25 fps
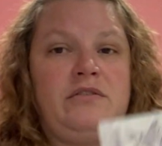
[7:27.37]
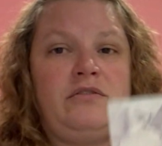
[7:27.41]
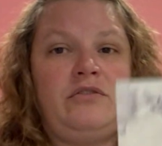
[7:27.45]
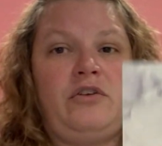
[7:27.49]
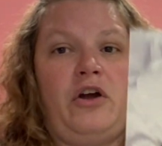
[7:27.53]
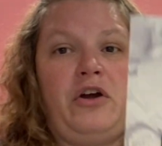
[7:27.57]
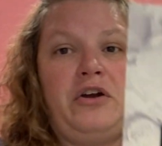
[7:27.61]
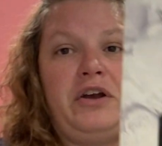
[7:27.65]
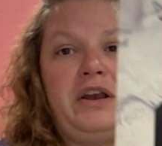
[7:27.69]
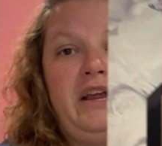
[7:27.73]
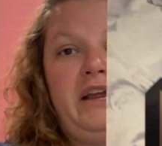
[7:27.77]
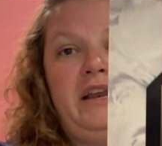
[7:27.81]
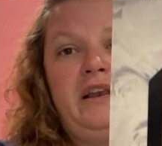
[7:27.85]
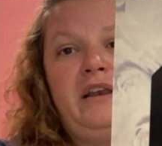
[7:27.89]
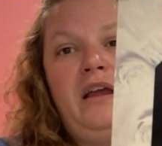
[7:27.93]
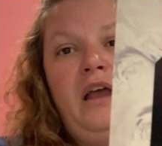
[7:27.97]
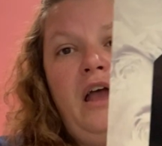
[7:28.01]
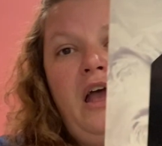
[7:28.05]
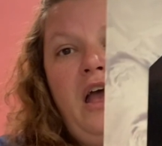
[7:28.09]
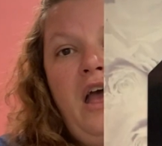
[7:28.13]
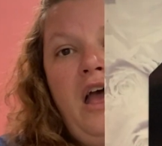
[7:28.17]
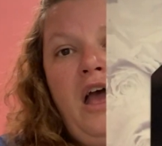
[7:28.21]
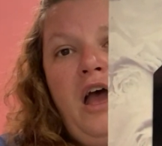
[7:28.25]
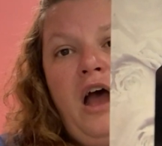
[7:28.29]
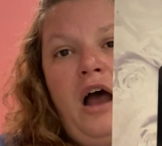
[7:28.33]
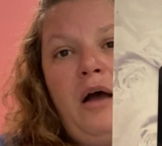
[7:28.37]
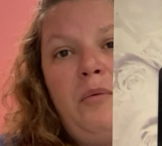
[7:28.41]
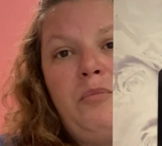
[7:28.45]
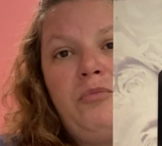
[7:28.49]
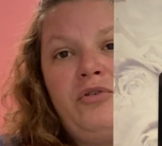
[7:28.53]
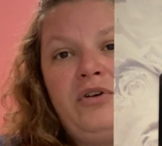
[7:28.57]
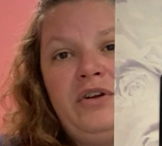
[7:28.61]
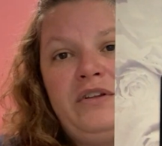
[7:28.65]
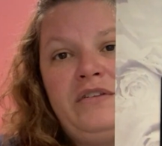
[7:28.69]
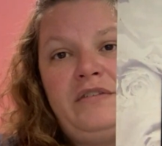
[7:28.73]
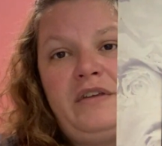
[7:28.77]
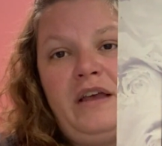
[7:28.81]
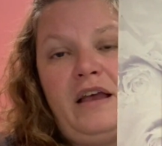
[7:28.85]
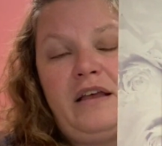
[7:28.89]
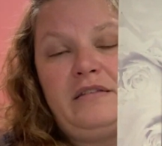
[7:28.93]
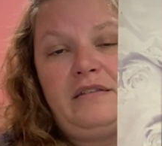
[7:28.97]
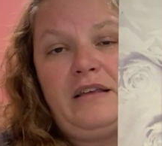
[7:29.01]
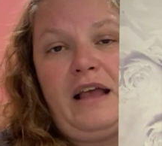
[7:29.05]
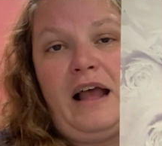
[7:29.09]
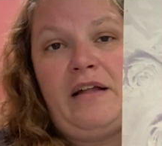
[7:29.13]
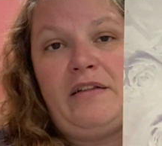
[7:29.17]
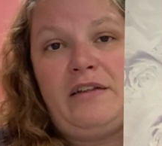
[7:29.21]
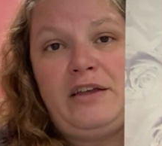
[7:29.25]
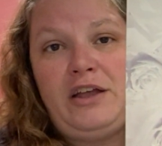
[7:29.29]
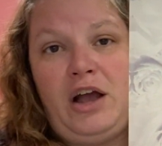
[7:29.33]
started Princess
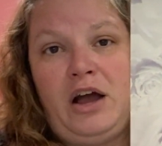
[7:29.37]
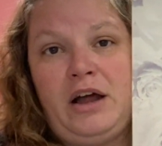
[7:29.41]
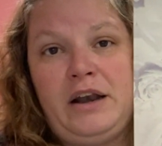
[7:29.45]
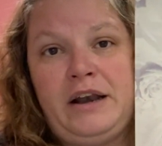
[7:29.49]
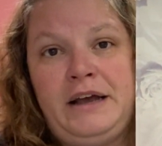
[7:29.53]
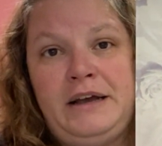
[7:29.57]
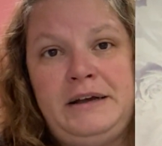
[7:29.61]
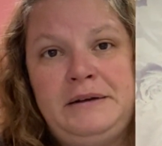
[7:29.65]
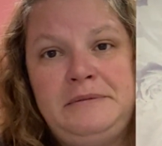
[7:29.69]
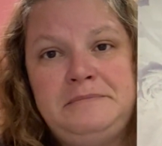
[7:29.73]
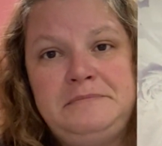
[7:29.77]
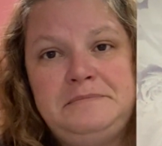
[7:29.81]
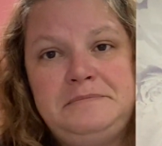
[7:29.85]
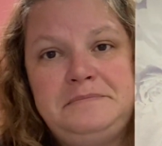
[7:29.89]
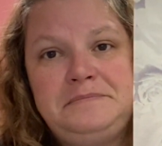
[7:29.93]
Eliana.